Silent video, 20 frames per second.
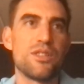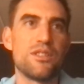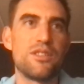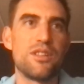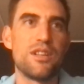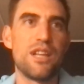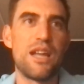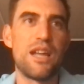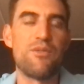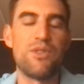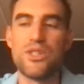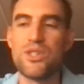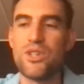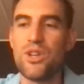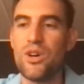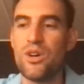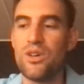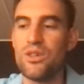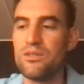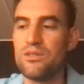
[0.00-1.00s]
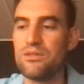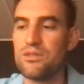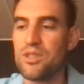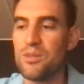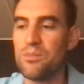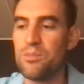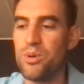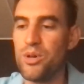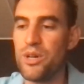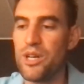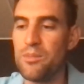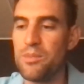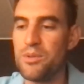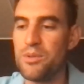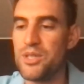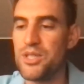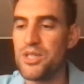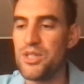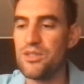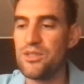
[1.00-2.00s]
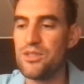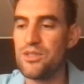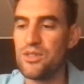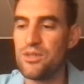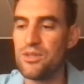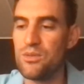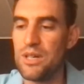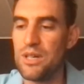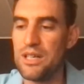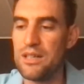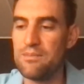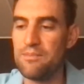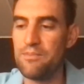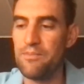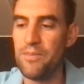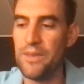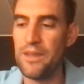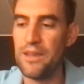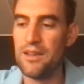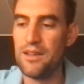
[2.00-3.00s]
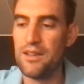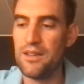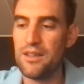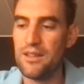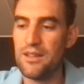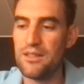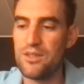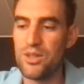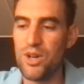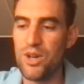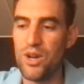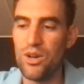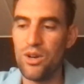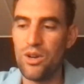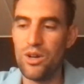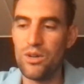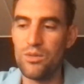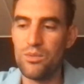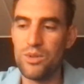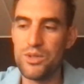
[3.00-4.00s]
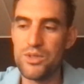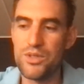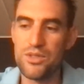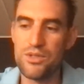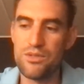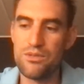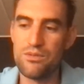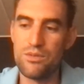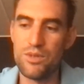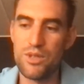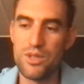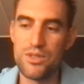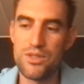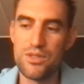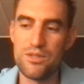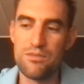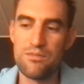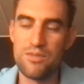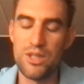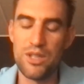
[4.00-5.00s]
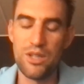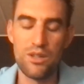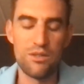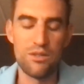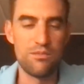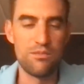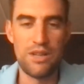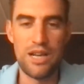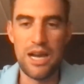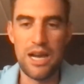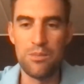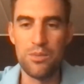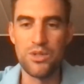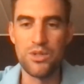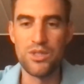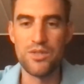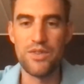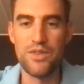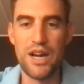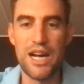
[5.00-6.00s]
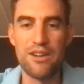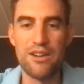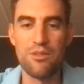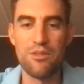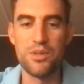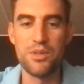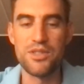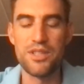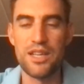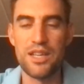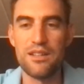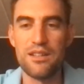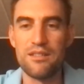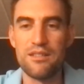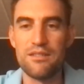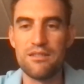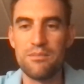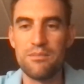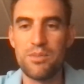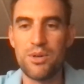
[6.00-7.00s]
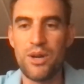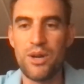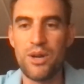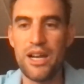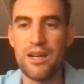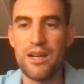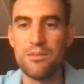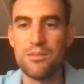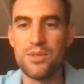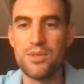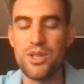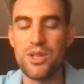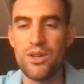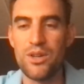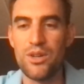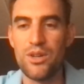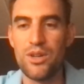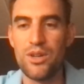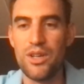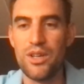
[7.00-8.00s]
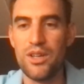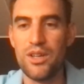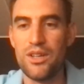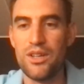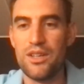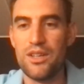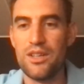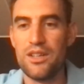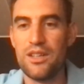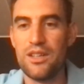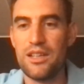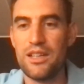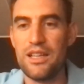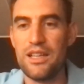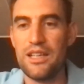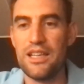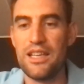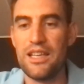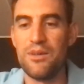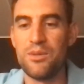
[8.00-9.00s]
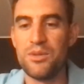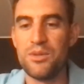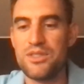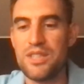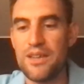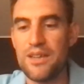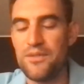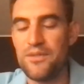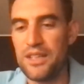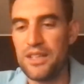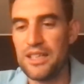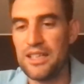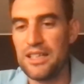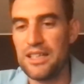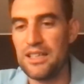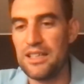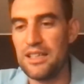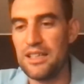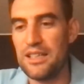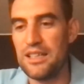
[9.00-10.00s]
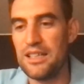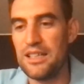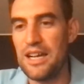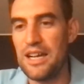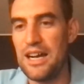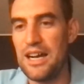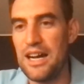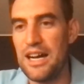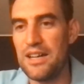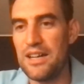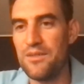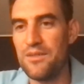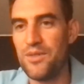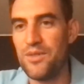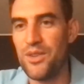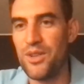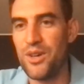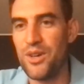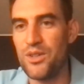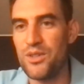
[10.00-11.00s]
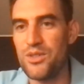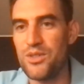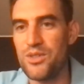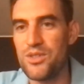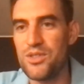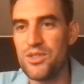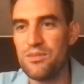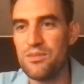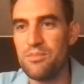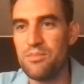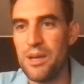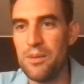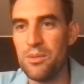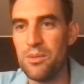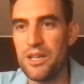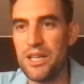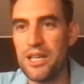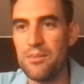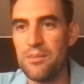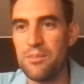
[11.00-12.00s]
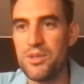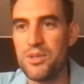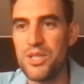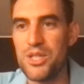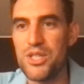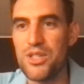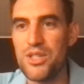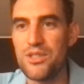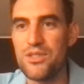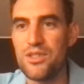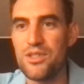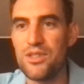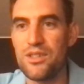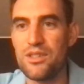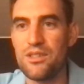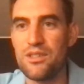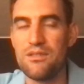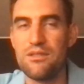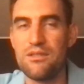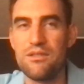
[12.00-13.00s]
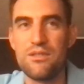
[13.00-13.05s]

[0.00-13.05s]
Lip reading: leverage long, to put in a position to go long was upwards of 100% per annum. So it was definitely hard for those people in a position to